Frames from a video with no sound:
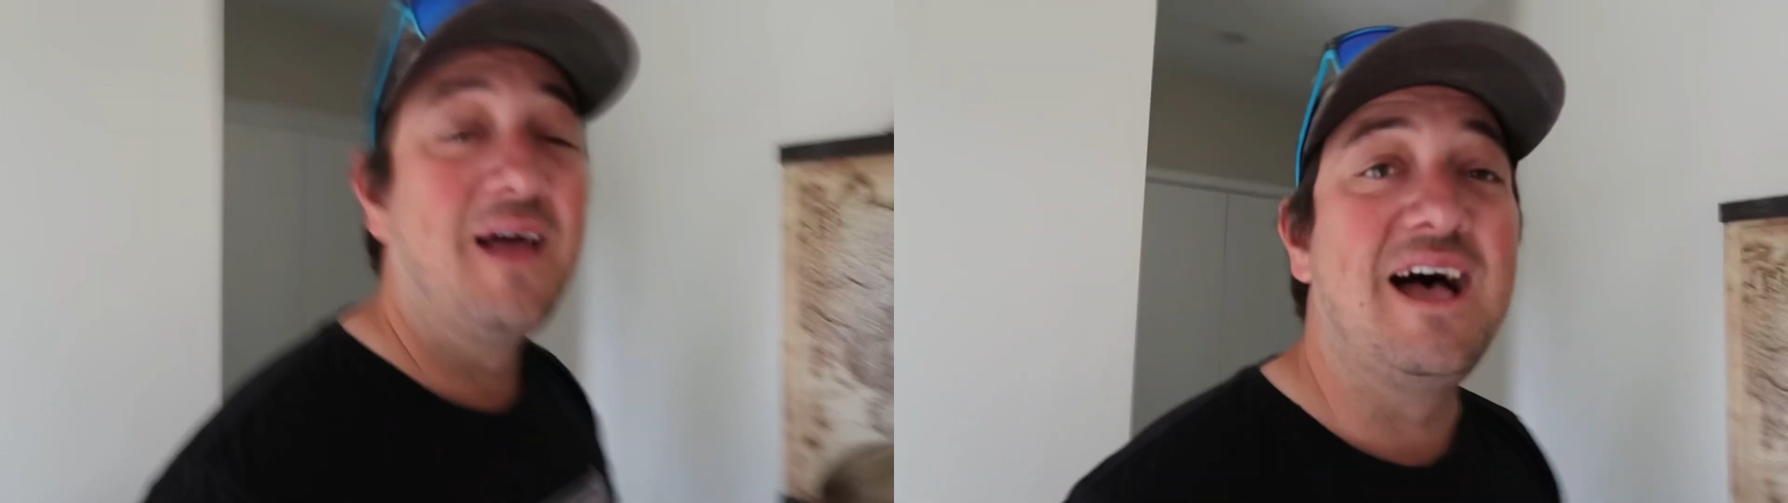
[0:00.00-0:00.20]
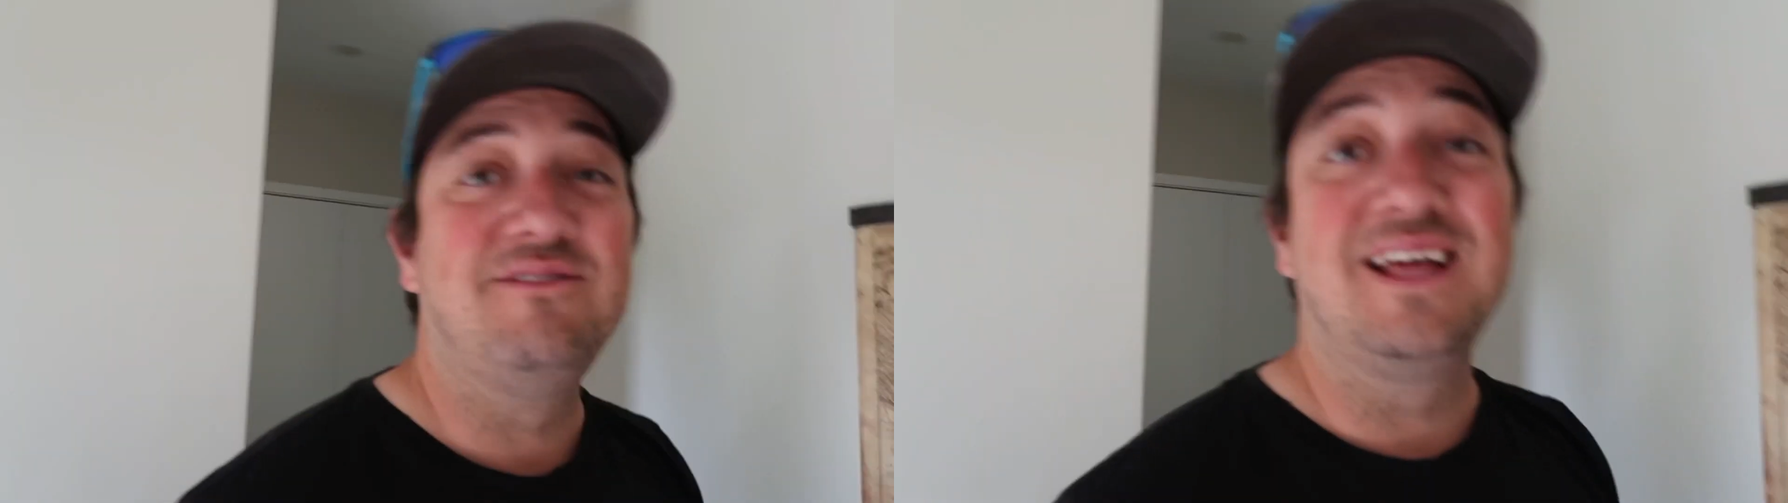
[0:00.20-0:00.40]

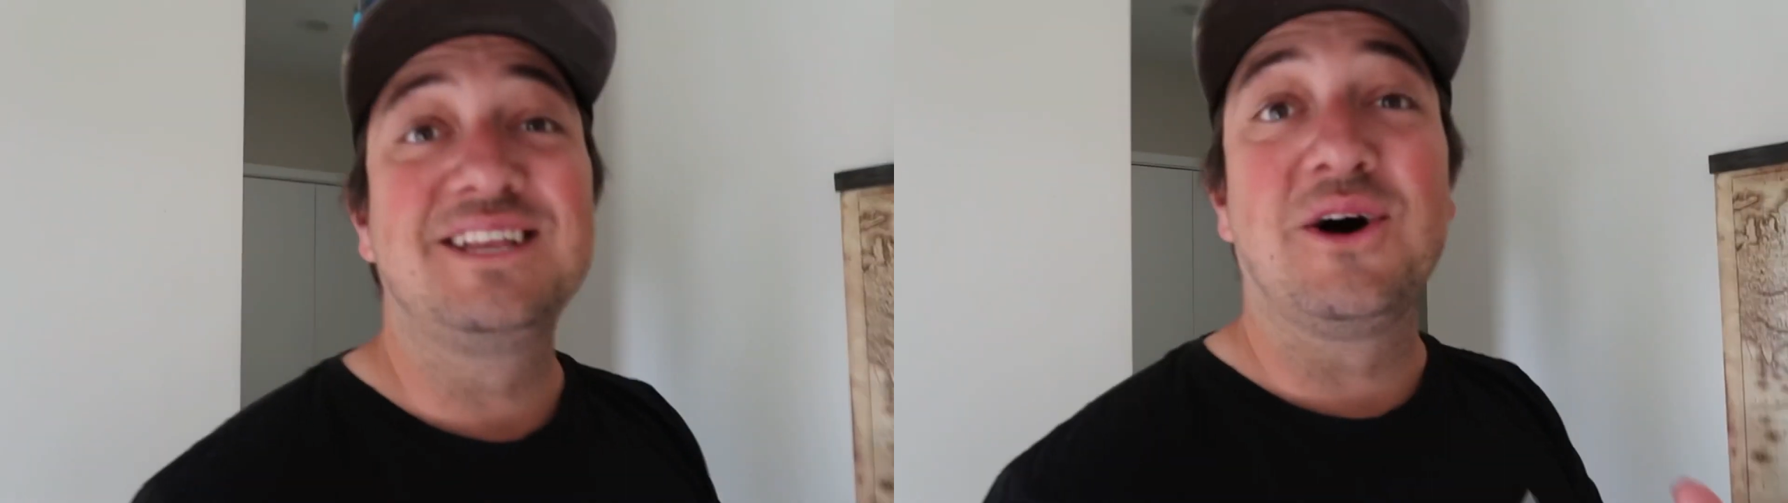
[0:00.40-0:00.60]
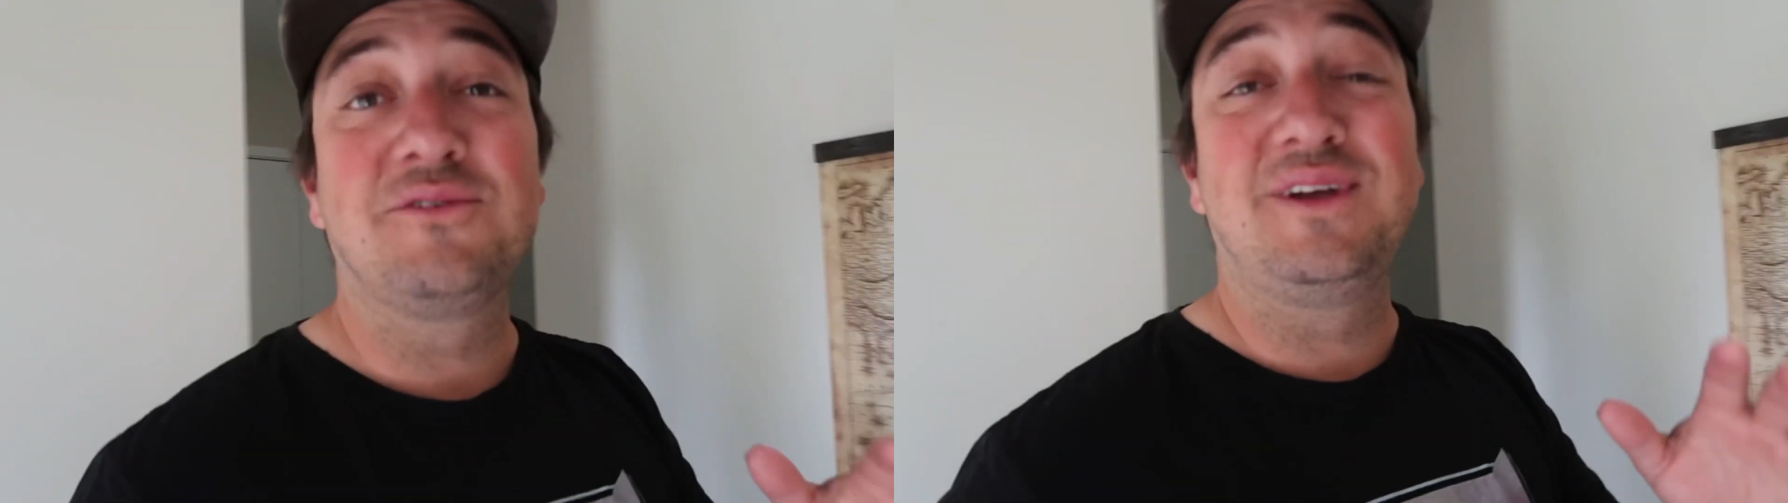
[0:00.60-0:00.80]
I haven't had
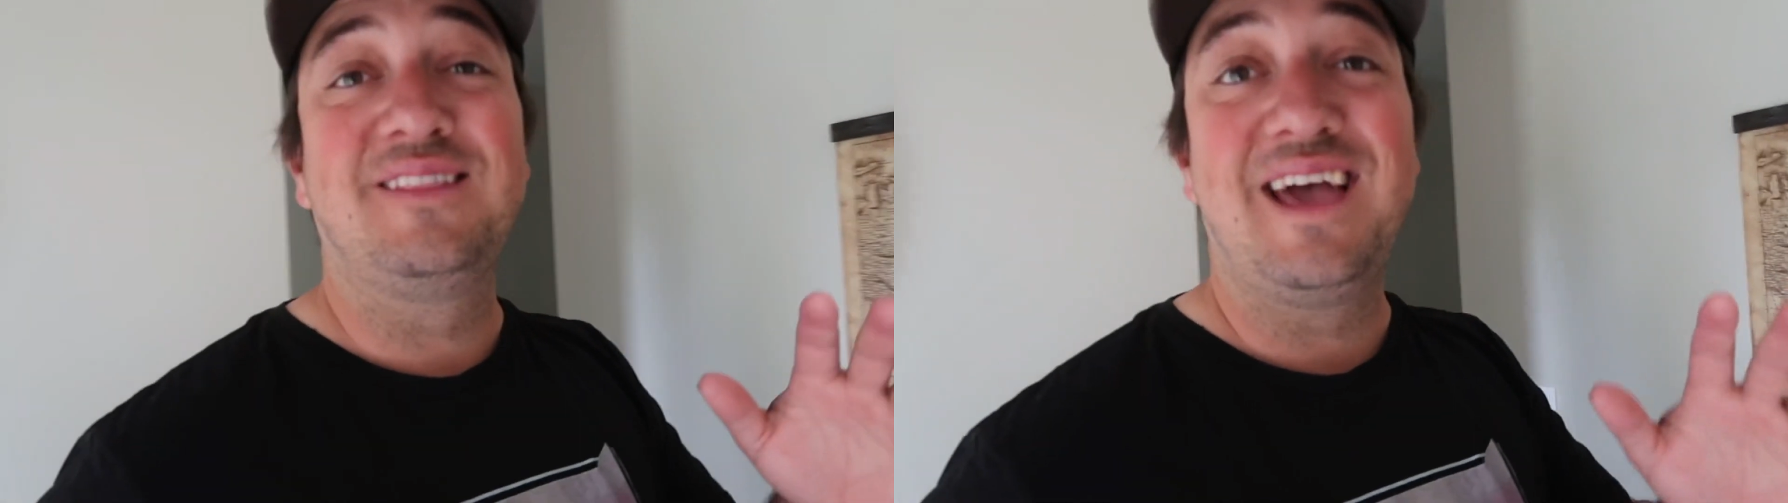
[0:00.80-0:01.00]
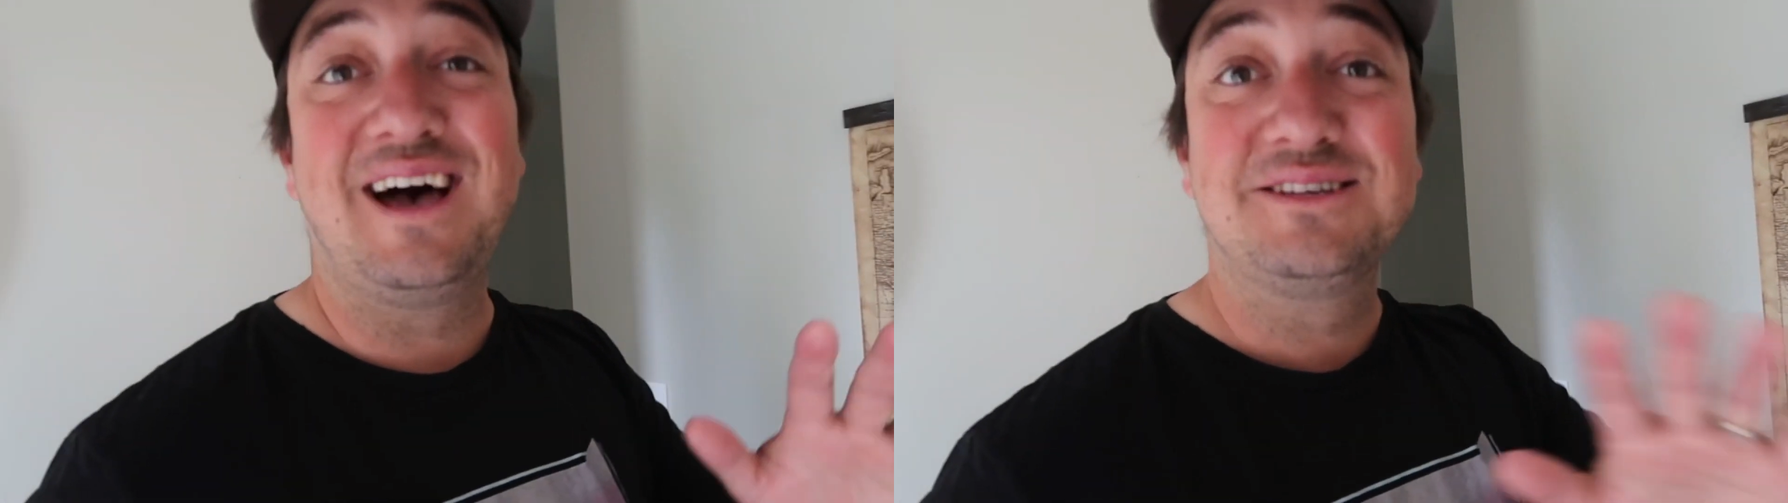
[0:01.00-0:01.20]
coffee in
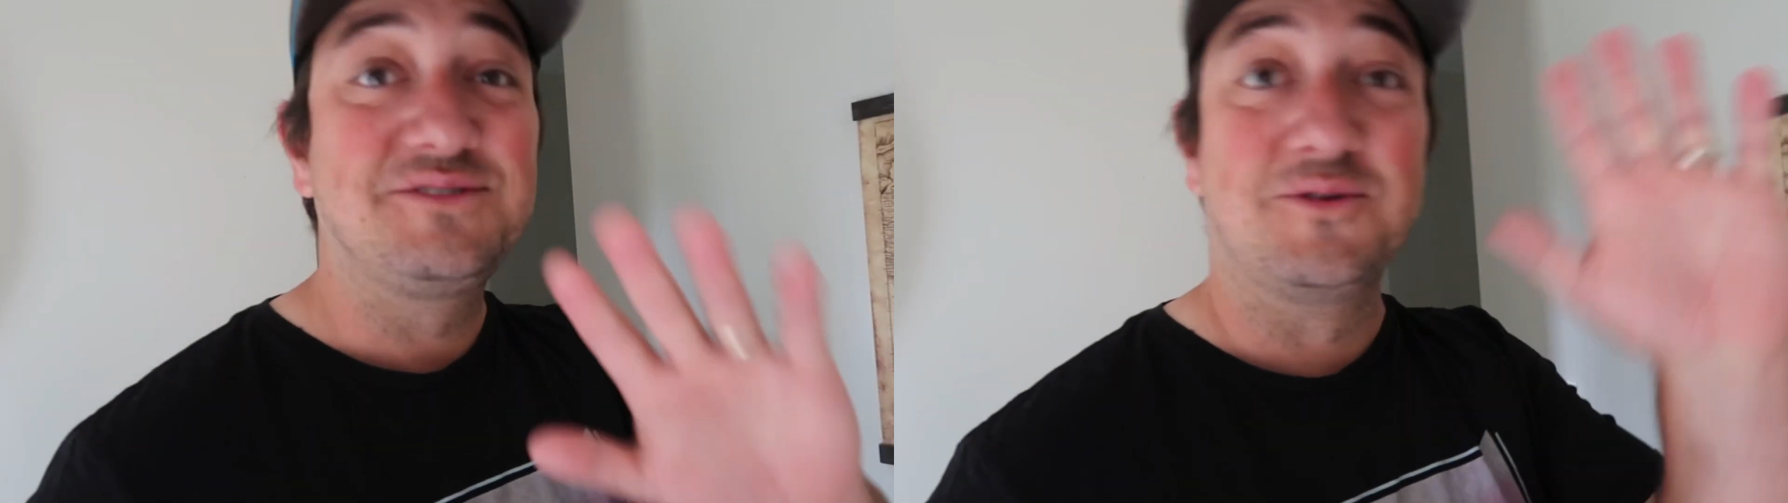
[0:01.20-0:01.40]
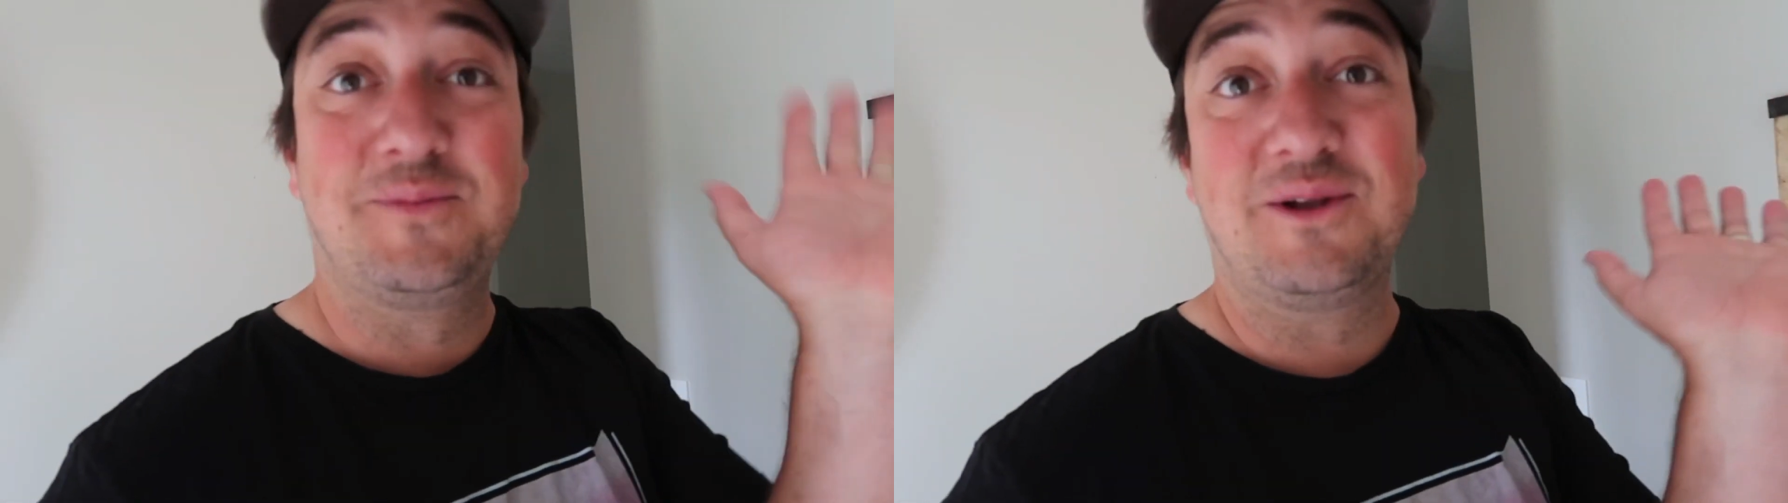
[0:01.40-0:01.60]
the house
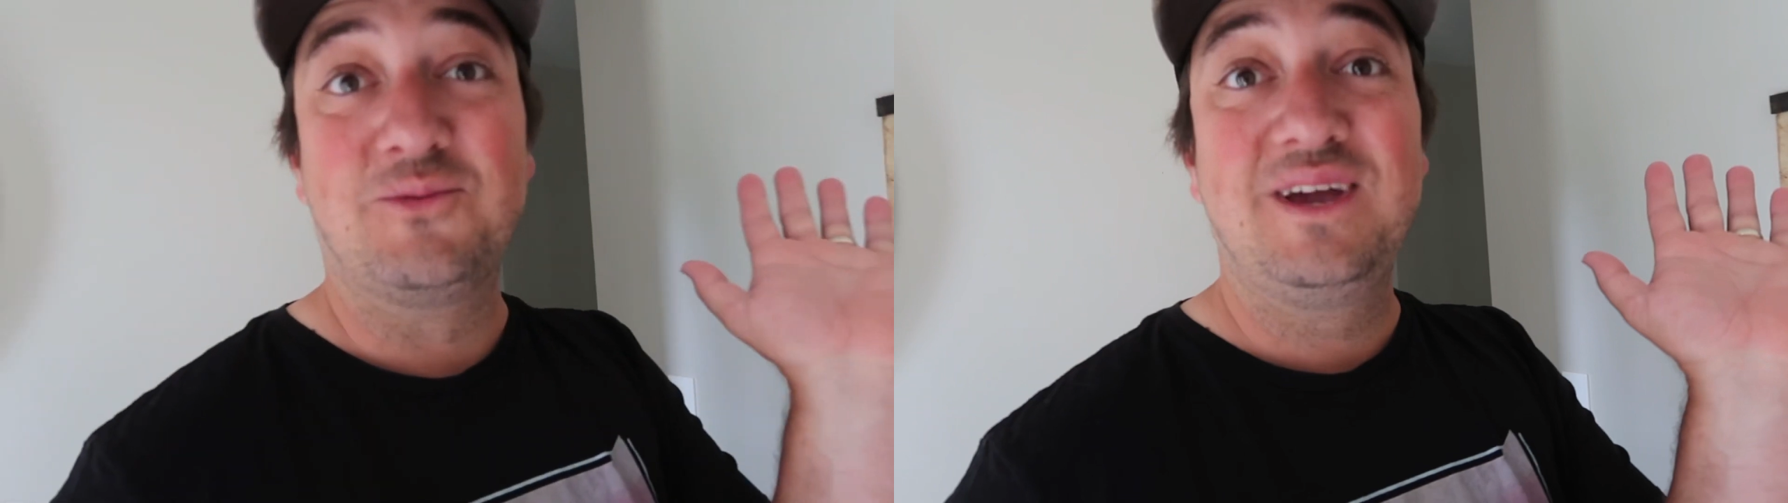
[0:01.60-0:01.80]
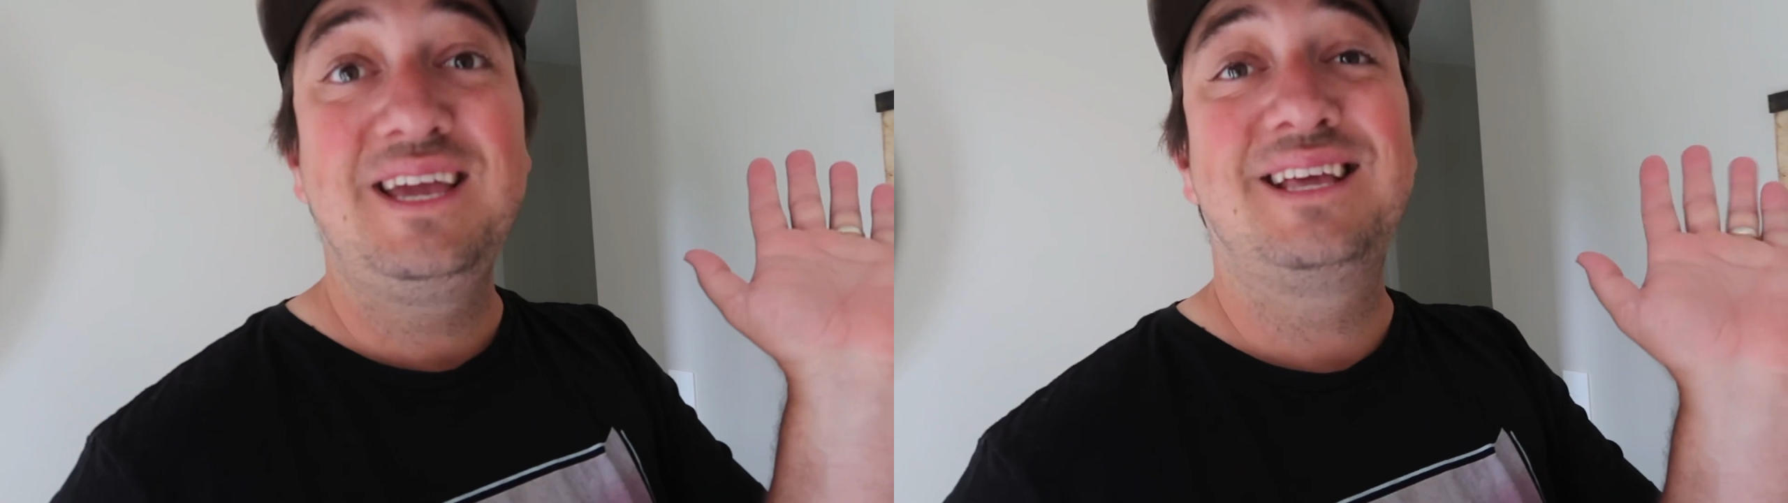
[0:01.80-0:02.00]
for about a
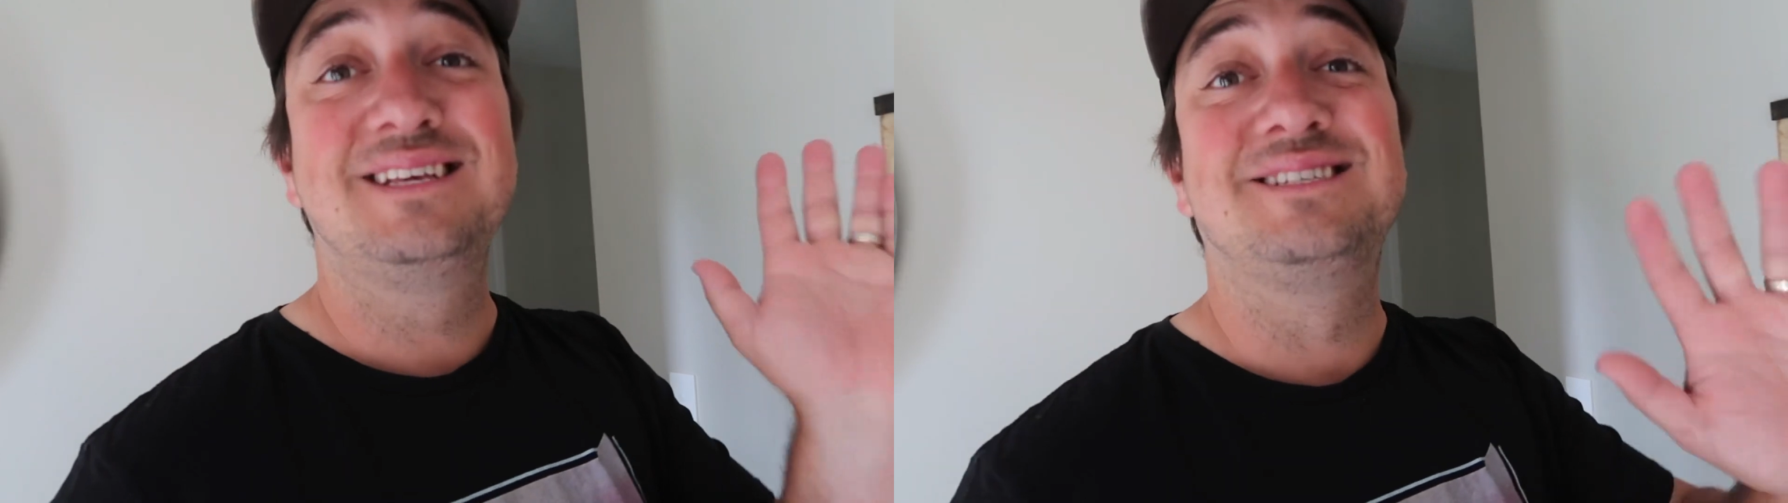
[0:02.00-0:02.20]
week,